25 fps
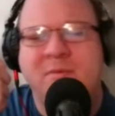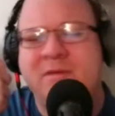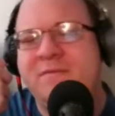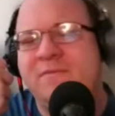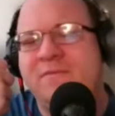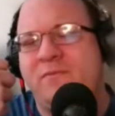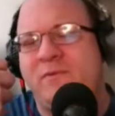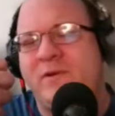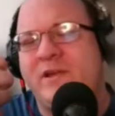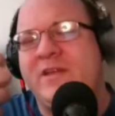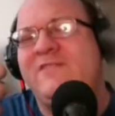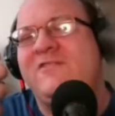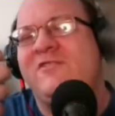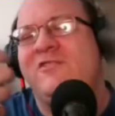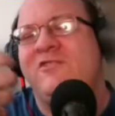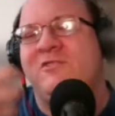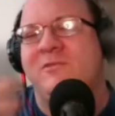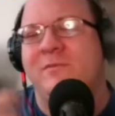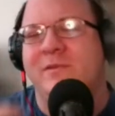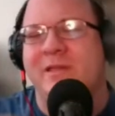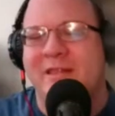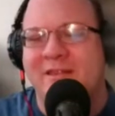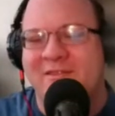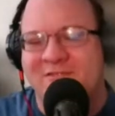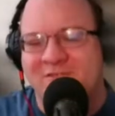I believe
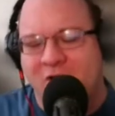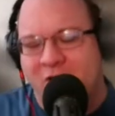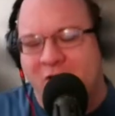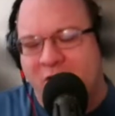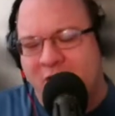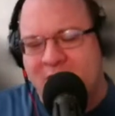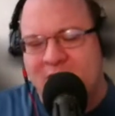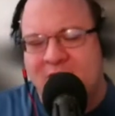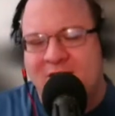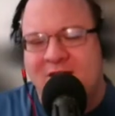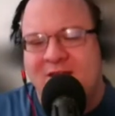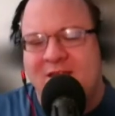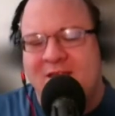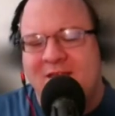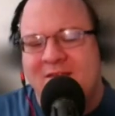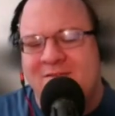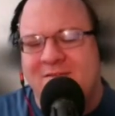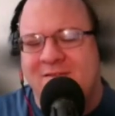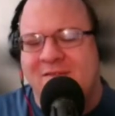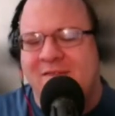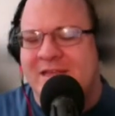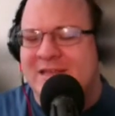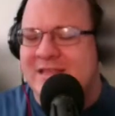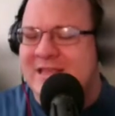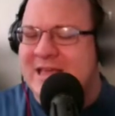research really started in
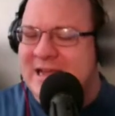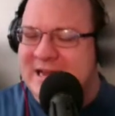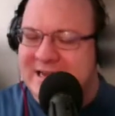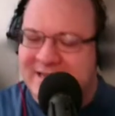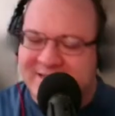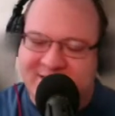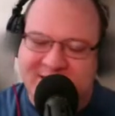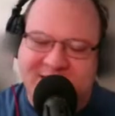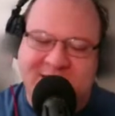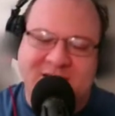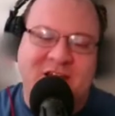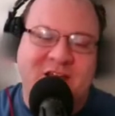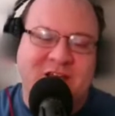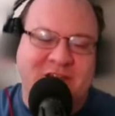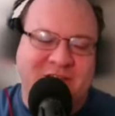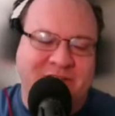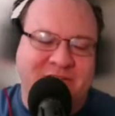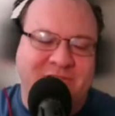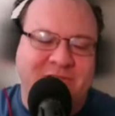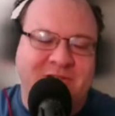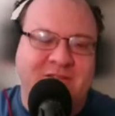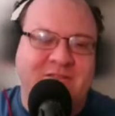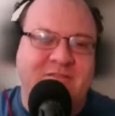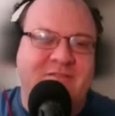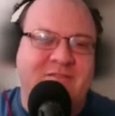this in like the
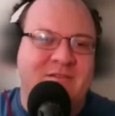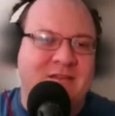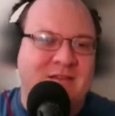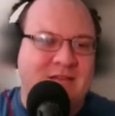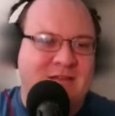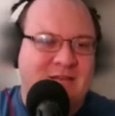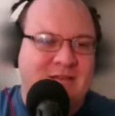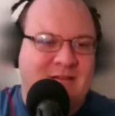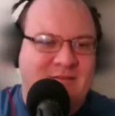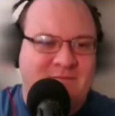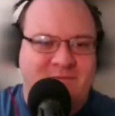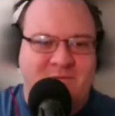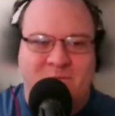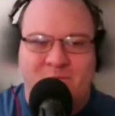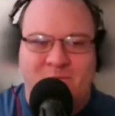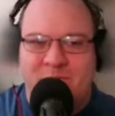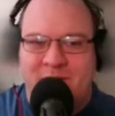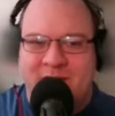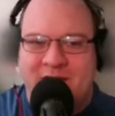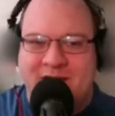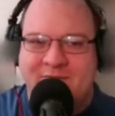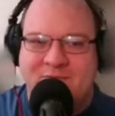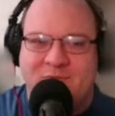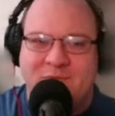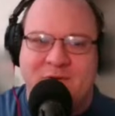1800s, from
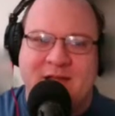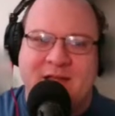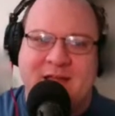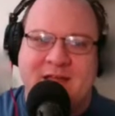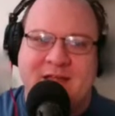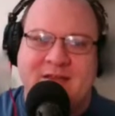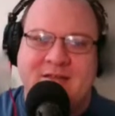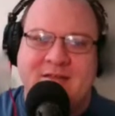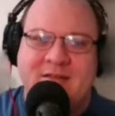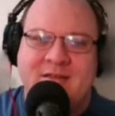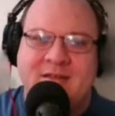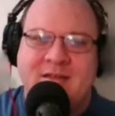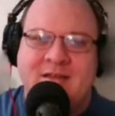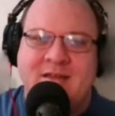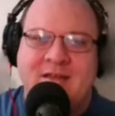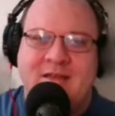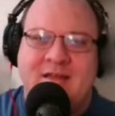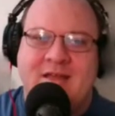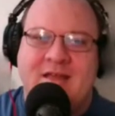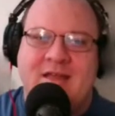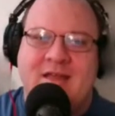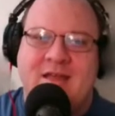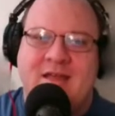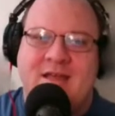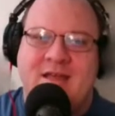what I've read,
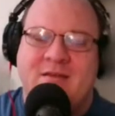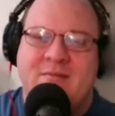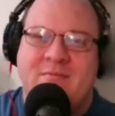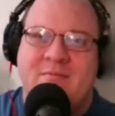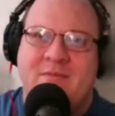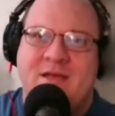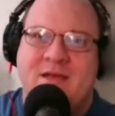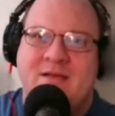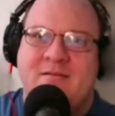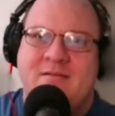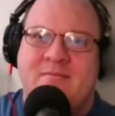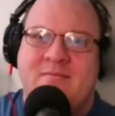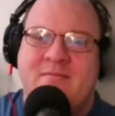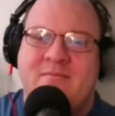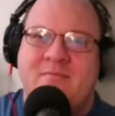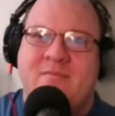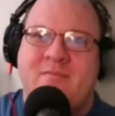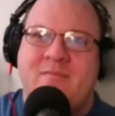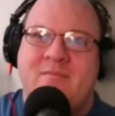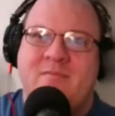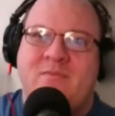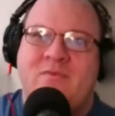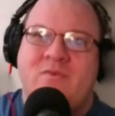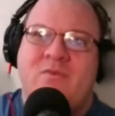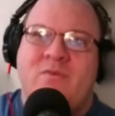and like
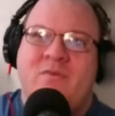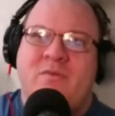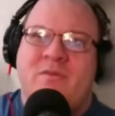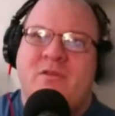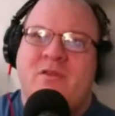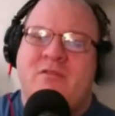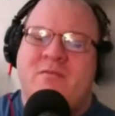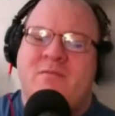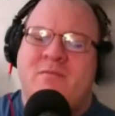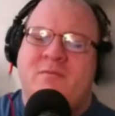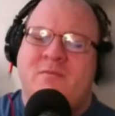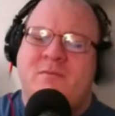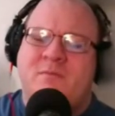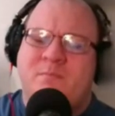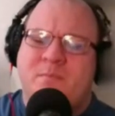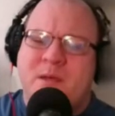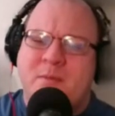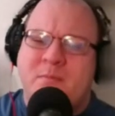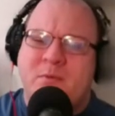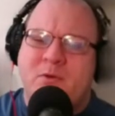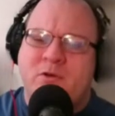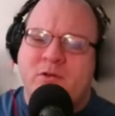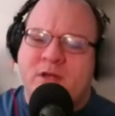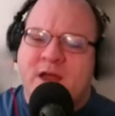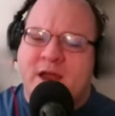there's
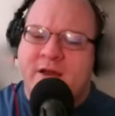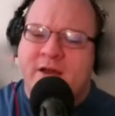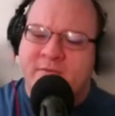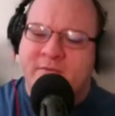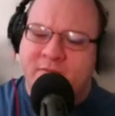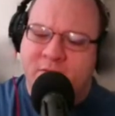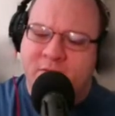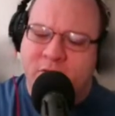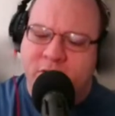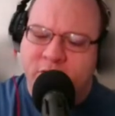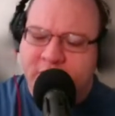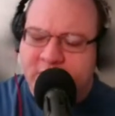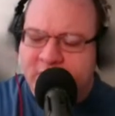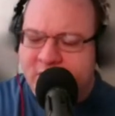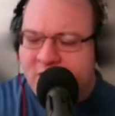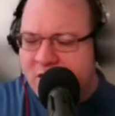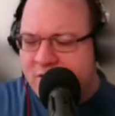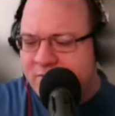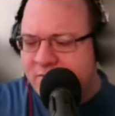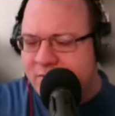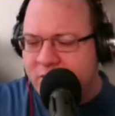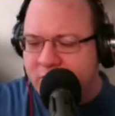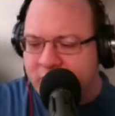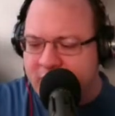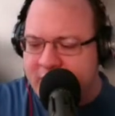people kind of looking
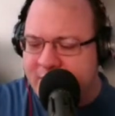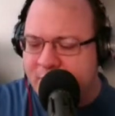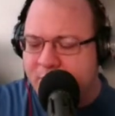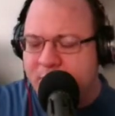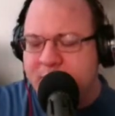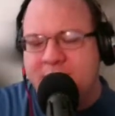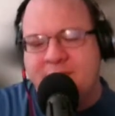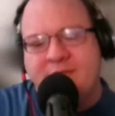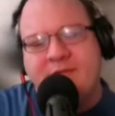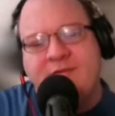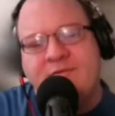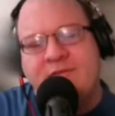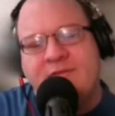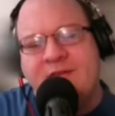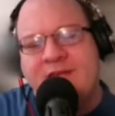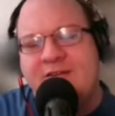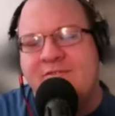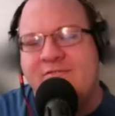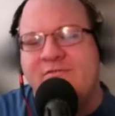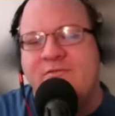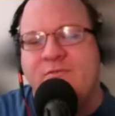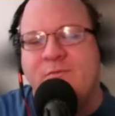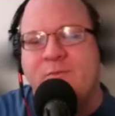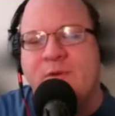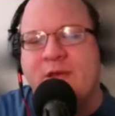over like where these
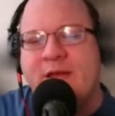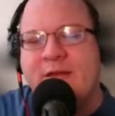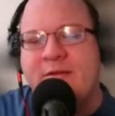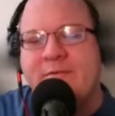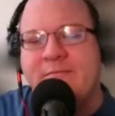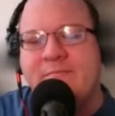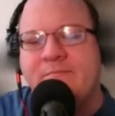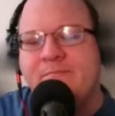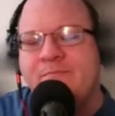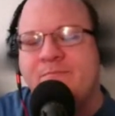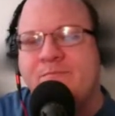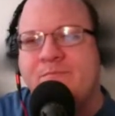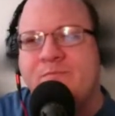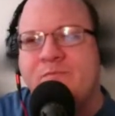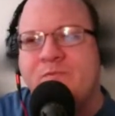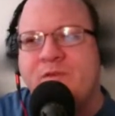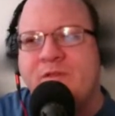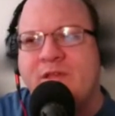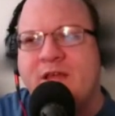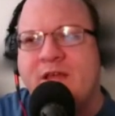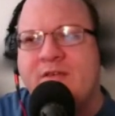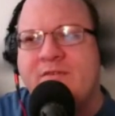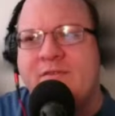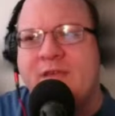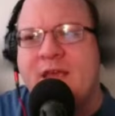legions went,
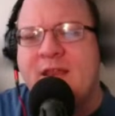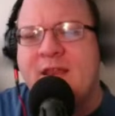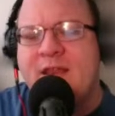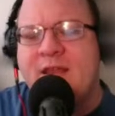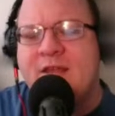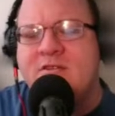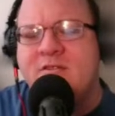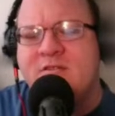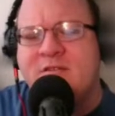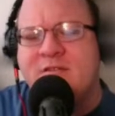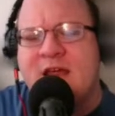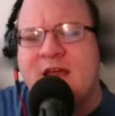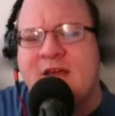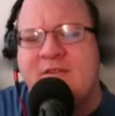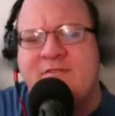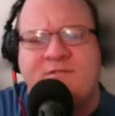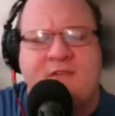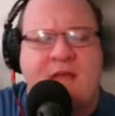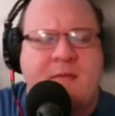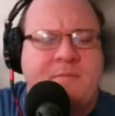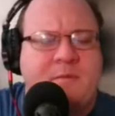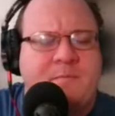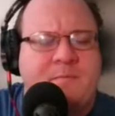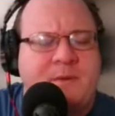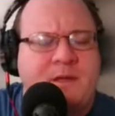realize, hey, they just kind of
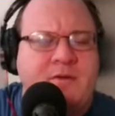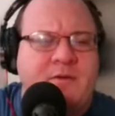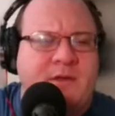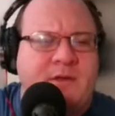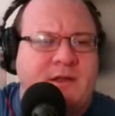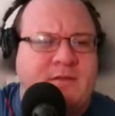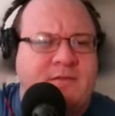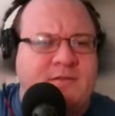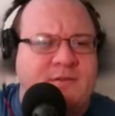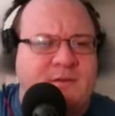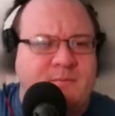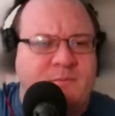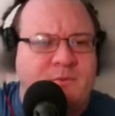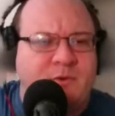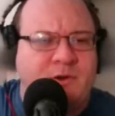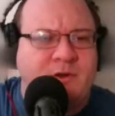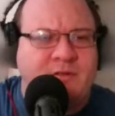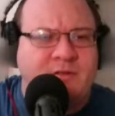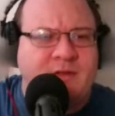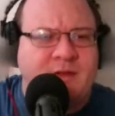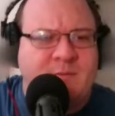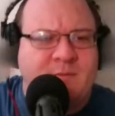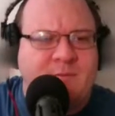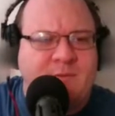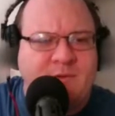stopped appearing at some
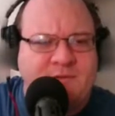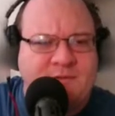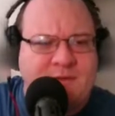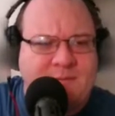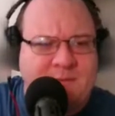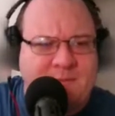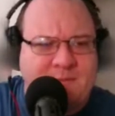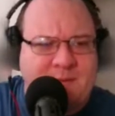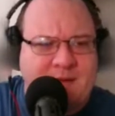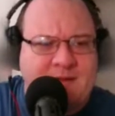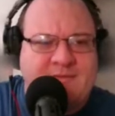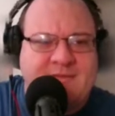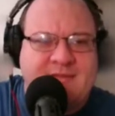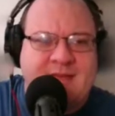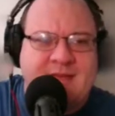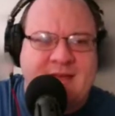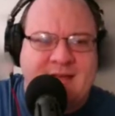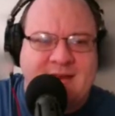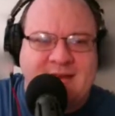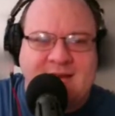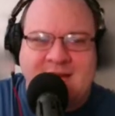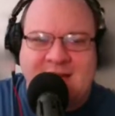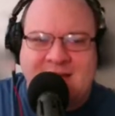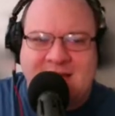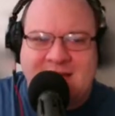point in time. What's up about
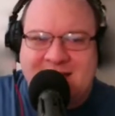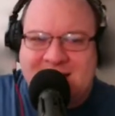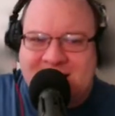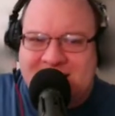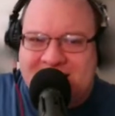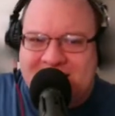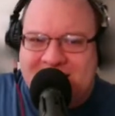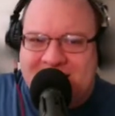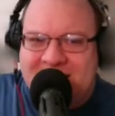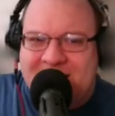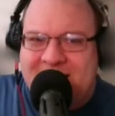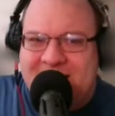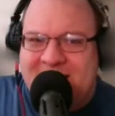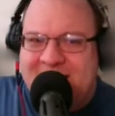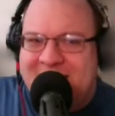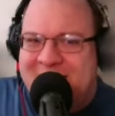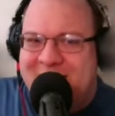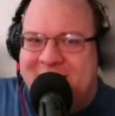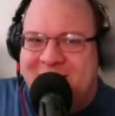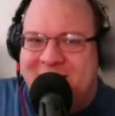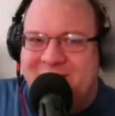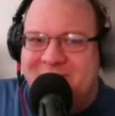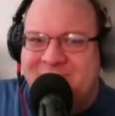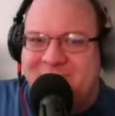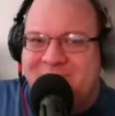that?
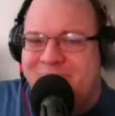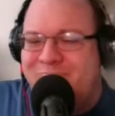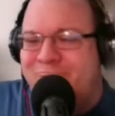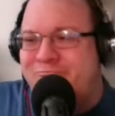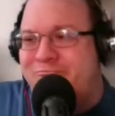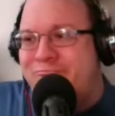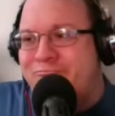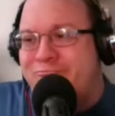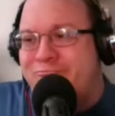And